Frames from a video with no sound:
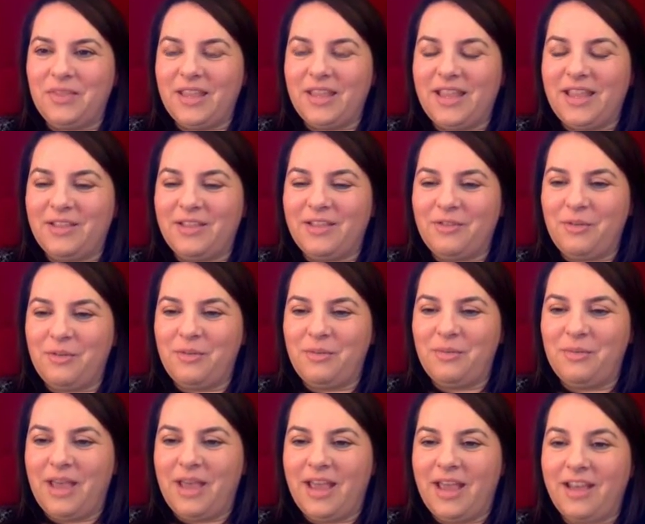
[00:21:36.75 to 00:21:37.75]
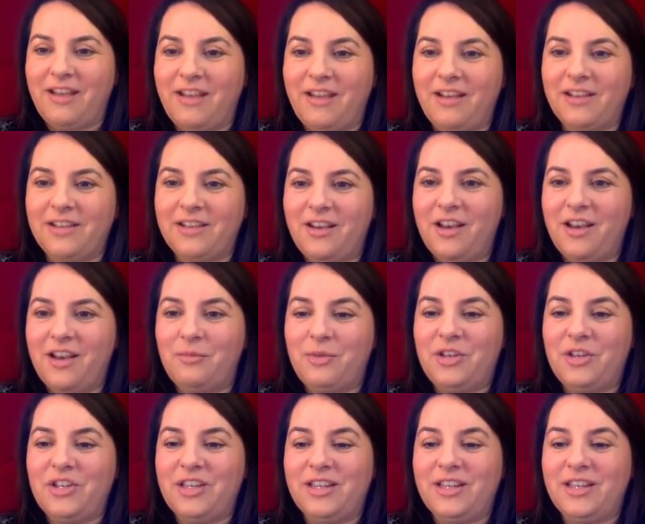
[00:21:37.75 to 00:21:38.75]
is from Cotton On,
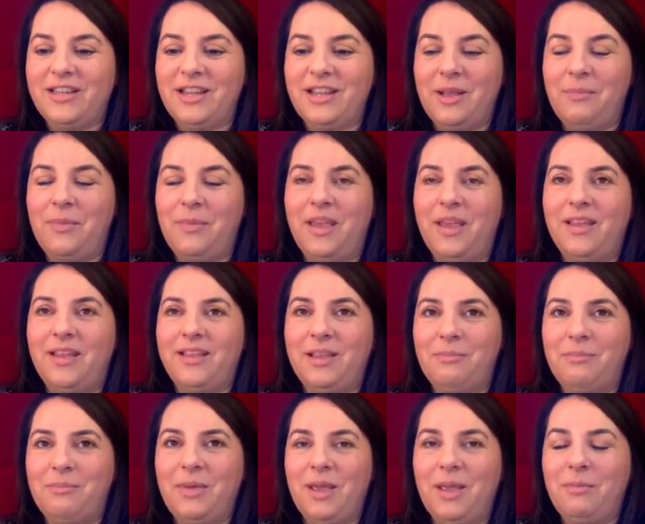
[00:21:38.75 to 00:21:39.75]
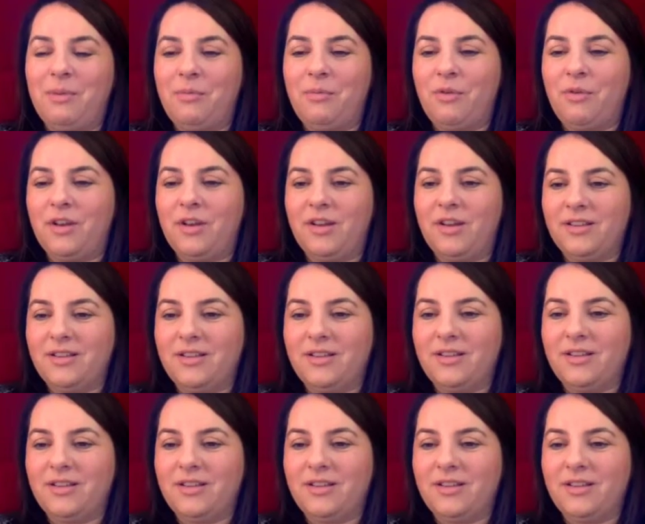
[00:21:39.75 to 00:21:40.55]
which is amazing baby products.